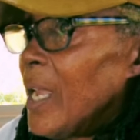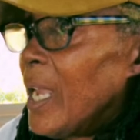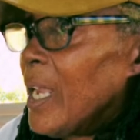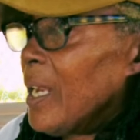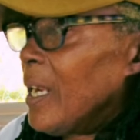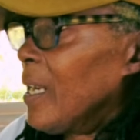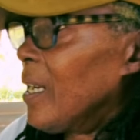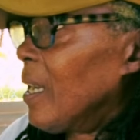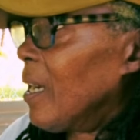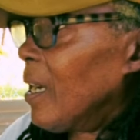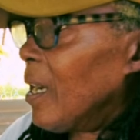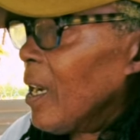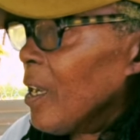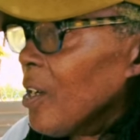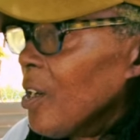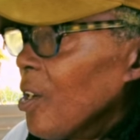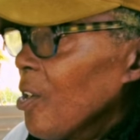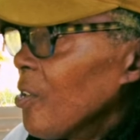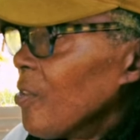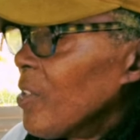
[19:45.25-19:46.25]

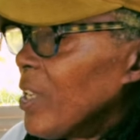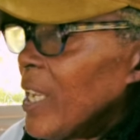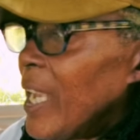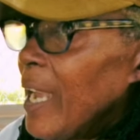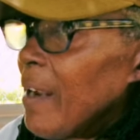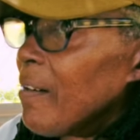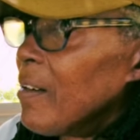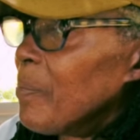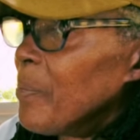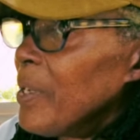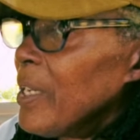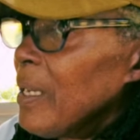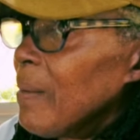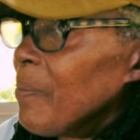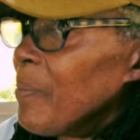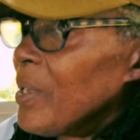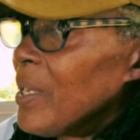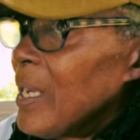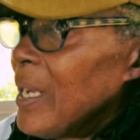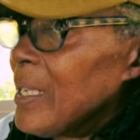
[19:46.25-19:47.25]
along the Caribbean,
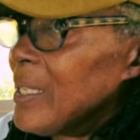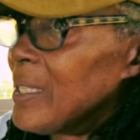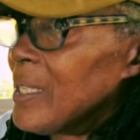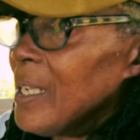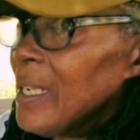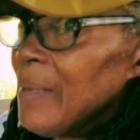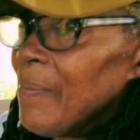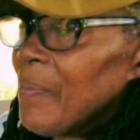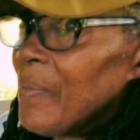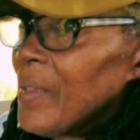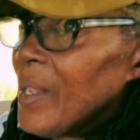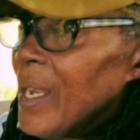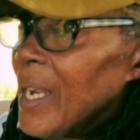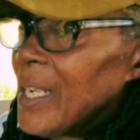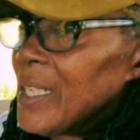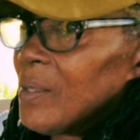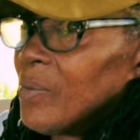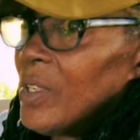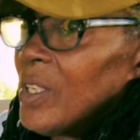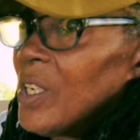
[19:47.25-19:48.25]
because
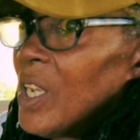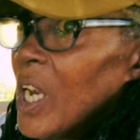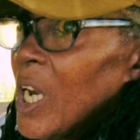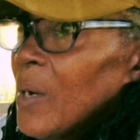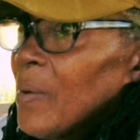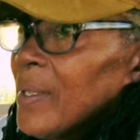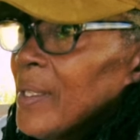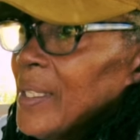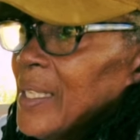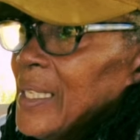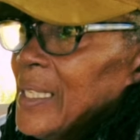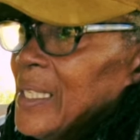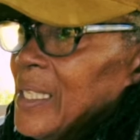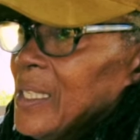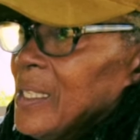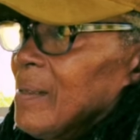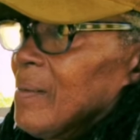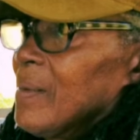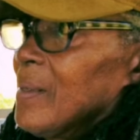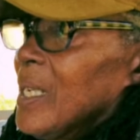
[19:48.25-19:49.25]
as we know in
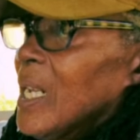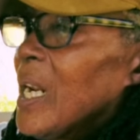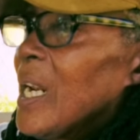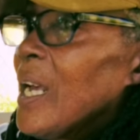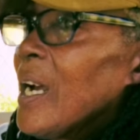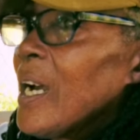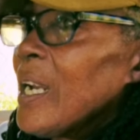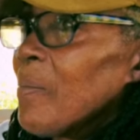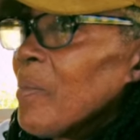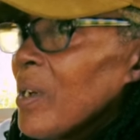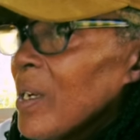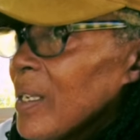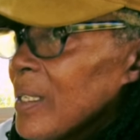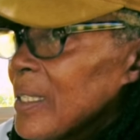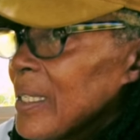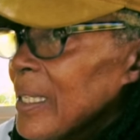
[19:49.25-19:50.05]
this climate,